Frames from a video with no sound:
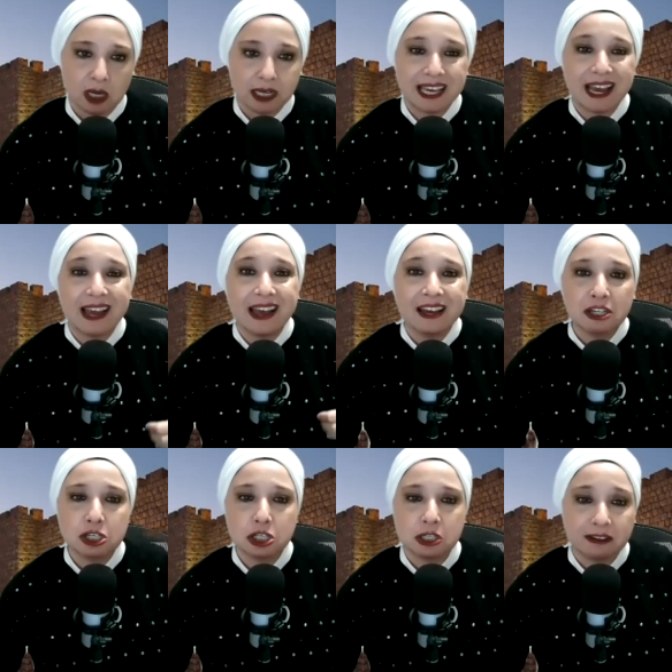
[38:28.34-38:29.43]

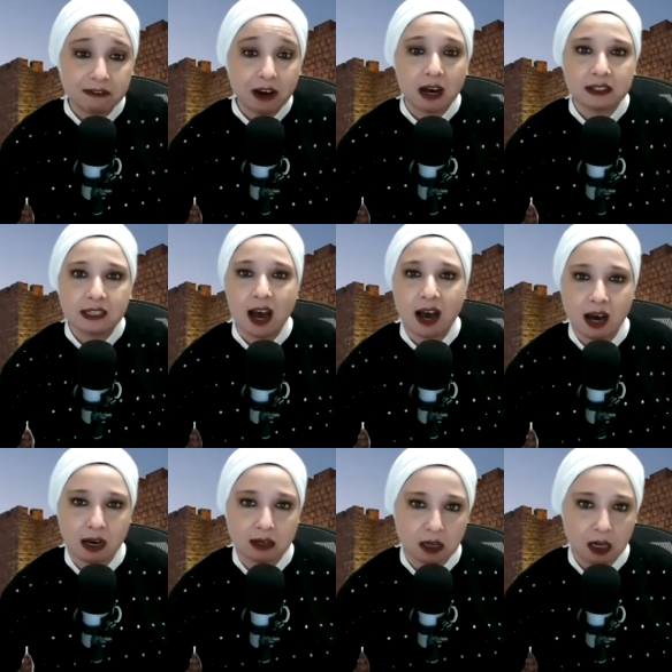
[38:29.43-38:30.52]
Ke'esh divar
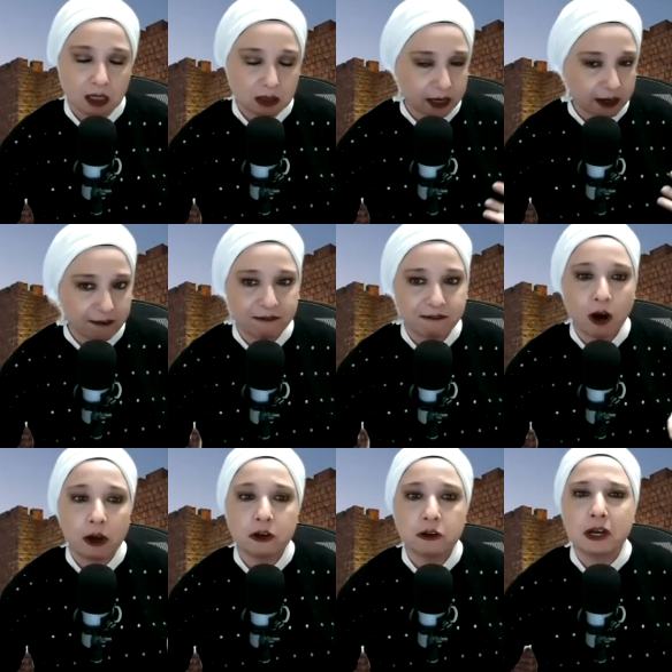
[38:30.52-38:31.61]
ya'ar, like a
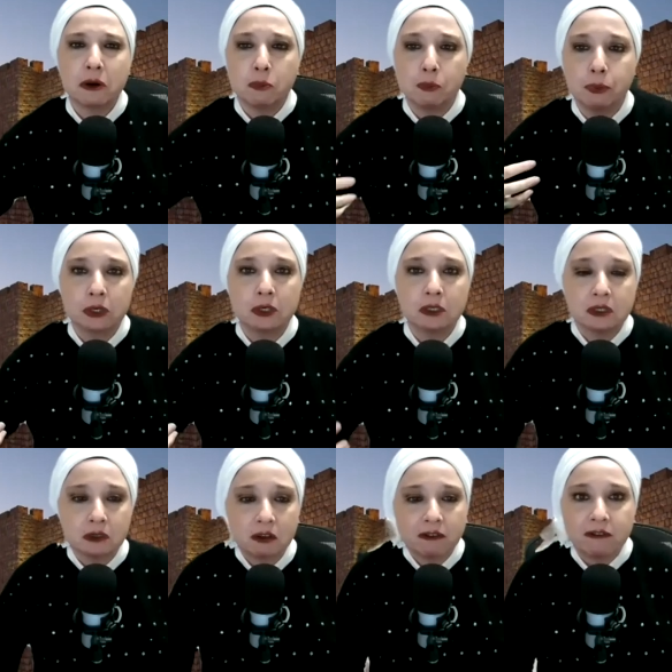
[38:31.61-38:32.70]
fire that burns in
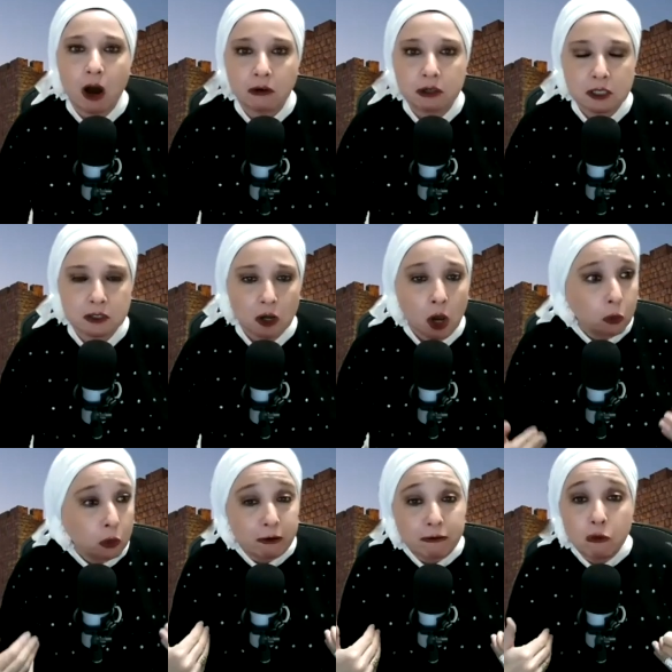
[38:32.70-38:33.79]
the forest,
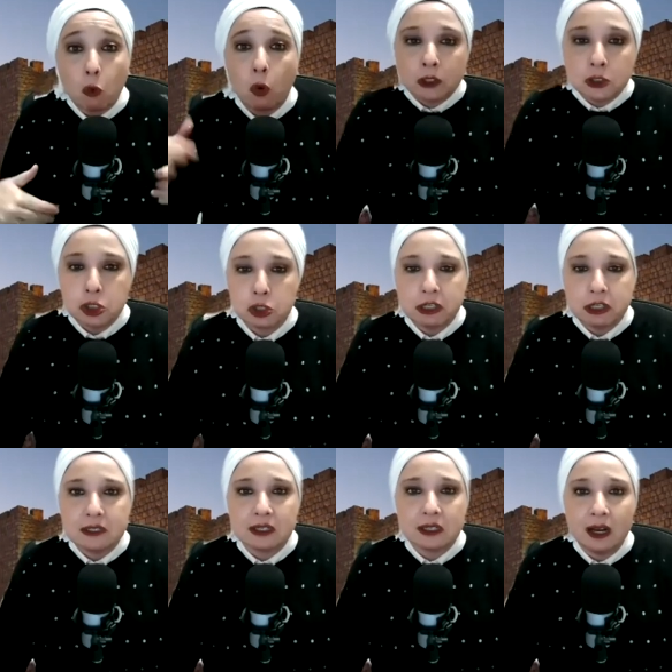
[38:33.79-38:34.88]
where if one tree is
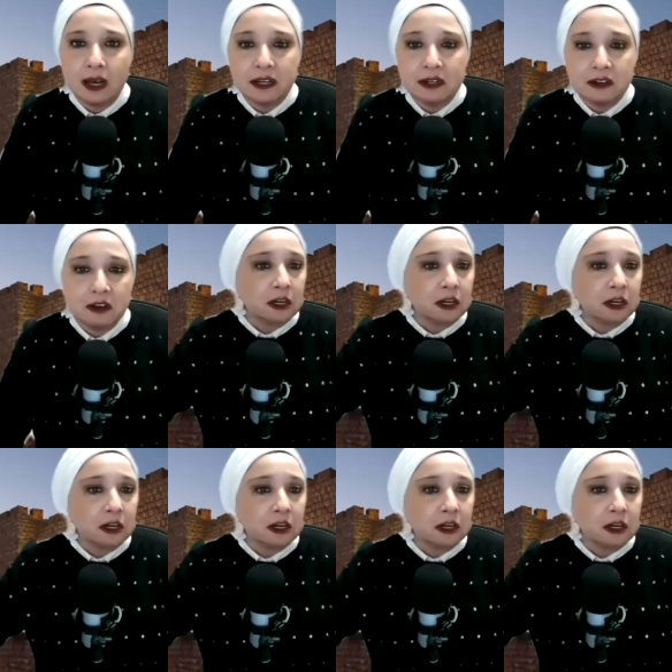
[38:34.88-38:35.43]
ignited,